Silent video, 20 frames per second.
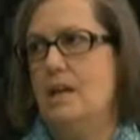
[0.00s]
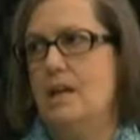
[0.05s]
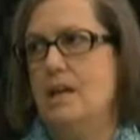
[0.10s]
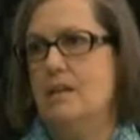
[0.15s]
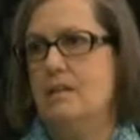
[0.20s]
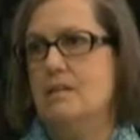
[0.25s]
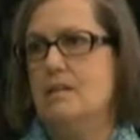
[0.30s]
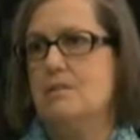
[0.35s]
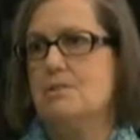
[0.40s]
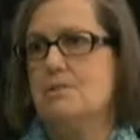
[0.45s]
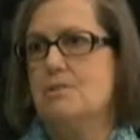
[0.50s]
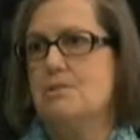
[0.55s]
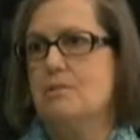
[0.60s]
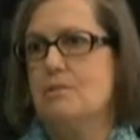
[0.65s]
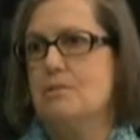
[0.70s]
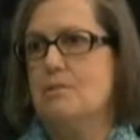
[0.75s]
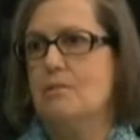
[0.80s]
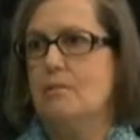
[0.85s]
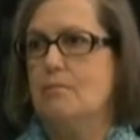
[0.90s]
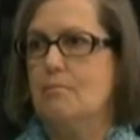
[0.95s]
and
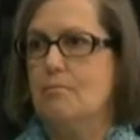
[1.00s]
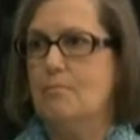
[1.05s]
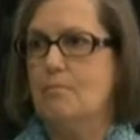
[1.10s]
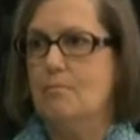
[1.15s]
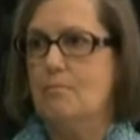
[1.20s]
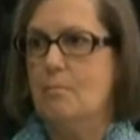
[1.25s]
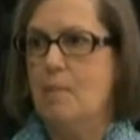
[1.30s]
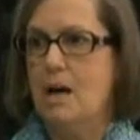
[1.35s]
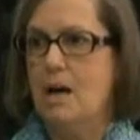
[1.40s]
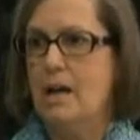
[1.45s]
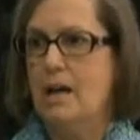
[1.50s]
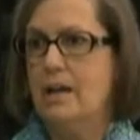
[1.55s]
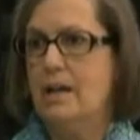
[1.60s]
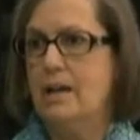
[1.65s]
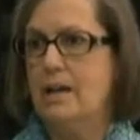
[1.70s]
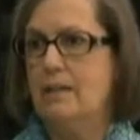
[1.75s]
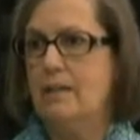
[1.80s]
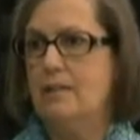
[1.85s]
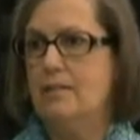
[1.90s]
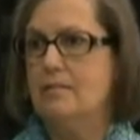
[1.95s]
assert
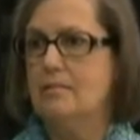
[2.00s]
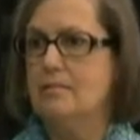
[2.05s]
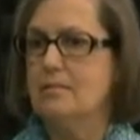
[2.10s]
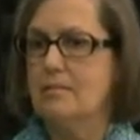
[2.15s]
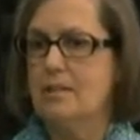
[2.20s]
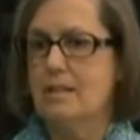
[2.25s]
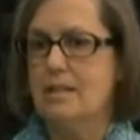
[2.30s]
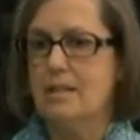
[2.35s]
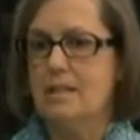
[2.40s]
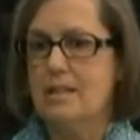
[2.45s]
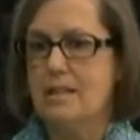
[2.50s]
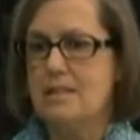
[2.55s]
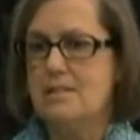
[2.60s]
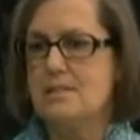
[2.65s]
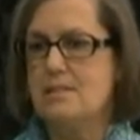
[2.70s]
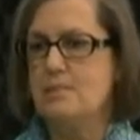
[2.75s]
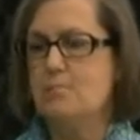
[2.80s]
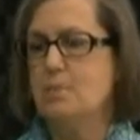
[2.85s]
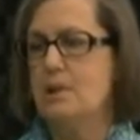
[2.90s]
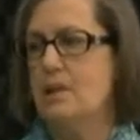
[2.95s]
my
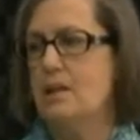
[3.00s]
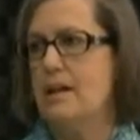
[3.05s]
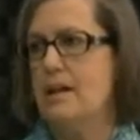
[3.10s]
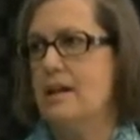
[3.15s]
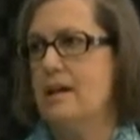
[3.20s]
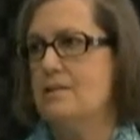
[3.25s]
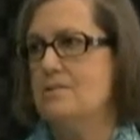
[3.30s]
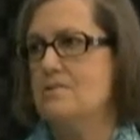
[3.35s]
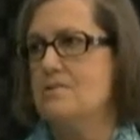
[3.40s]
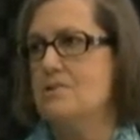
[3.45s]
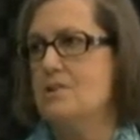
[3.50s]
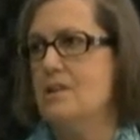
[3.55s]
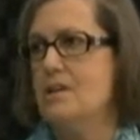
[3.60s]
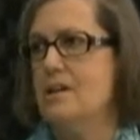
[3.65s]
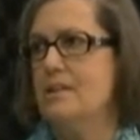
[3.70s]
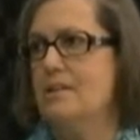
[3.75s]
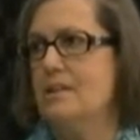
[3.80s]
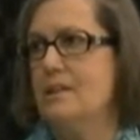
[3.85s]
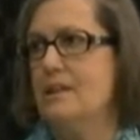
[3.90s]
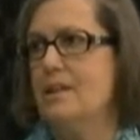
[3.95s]
lesson plans
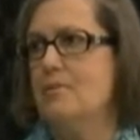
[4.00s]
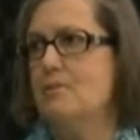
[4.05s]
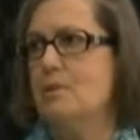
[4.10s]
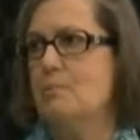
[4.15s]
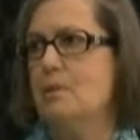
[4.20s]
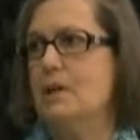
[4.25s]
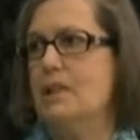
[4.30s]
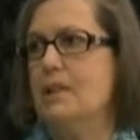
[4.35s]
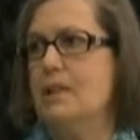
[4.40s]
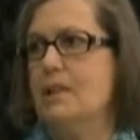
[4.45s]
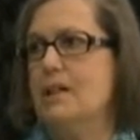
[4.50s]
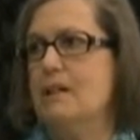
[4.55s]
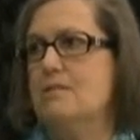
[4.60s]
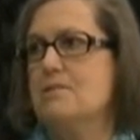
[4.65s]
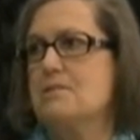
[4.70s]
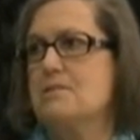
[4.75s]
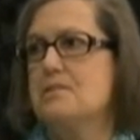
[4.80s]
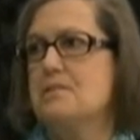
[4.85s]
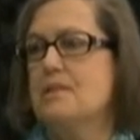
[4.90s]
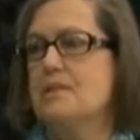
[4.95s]
on everybody
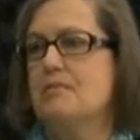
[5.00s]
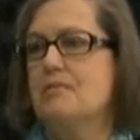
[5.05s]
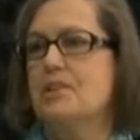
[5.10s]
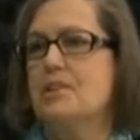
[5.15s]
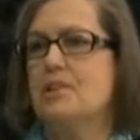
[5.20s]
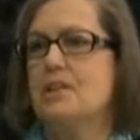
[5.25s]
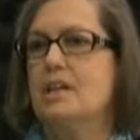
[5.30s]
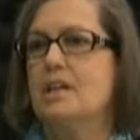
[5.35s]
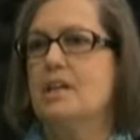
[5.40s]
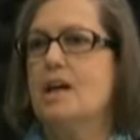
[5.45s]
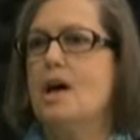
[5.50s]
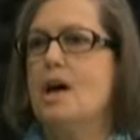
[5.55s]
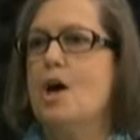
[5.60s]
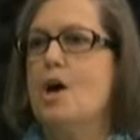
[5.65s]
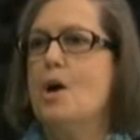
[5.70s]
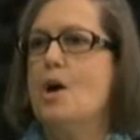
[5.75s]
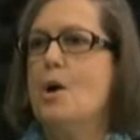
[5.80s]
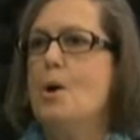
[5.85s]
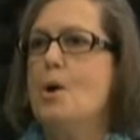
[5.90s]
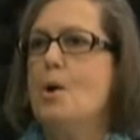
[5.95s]
else and everything.
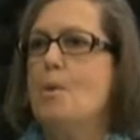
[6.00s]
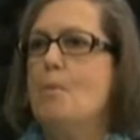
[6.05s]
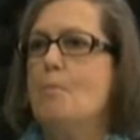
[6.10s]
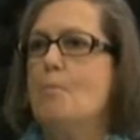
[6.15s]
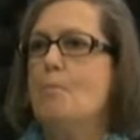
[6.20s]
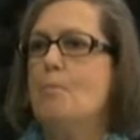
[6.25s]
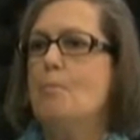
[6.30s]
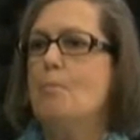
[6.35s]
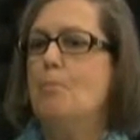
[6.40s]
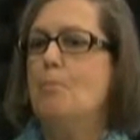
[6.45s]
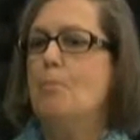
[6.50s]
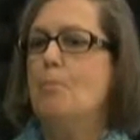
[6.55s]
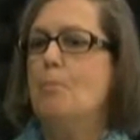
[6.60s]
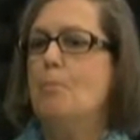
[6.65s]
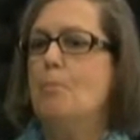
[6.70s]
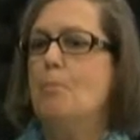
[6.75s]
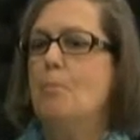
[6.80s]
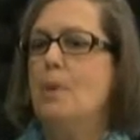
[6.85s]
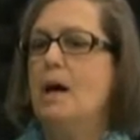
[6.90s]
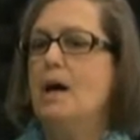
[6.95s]

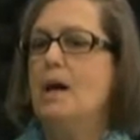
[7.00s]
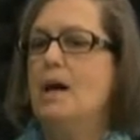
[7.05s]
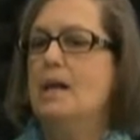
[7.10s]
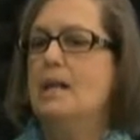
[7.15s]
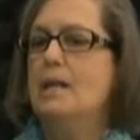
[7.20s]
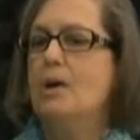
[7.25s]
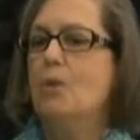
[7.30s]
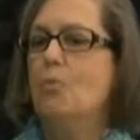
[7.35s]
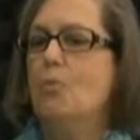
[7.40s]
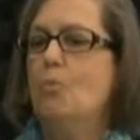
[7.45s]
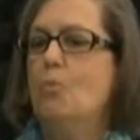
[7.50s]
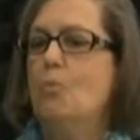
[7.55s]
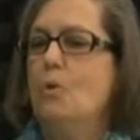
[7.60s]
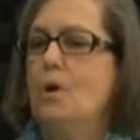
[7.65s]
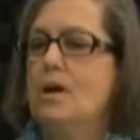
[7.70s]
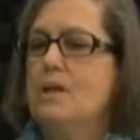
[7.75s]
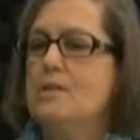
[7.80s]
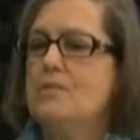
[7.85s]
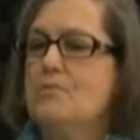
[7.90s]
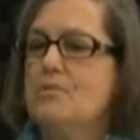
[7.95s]
But
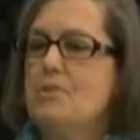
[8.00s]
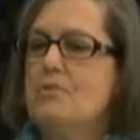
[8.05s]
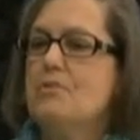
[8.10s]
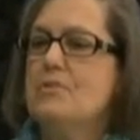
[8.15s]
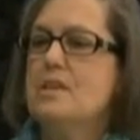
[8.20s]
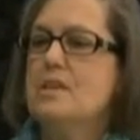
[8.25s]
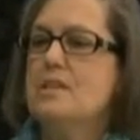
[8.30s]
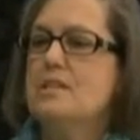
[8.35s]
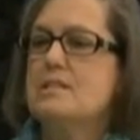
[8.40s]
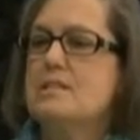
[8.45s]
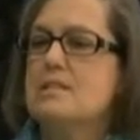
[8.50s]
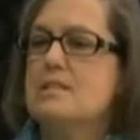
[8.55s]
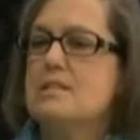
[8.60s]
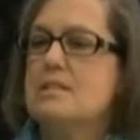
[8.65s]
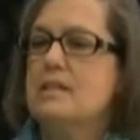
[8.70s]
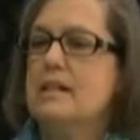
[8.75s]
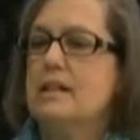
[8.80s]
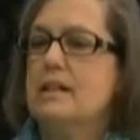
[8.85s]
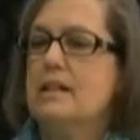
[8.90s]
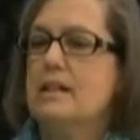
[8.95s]
one of the things
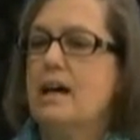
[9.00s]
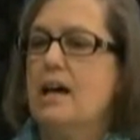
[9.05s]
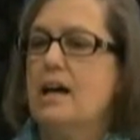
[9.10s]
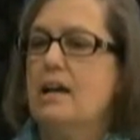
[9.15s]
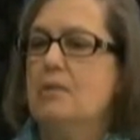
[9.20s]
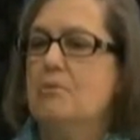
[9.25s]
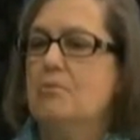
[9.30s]
that I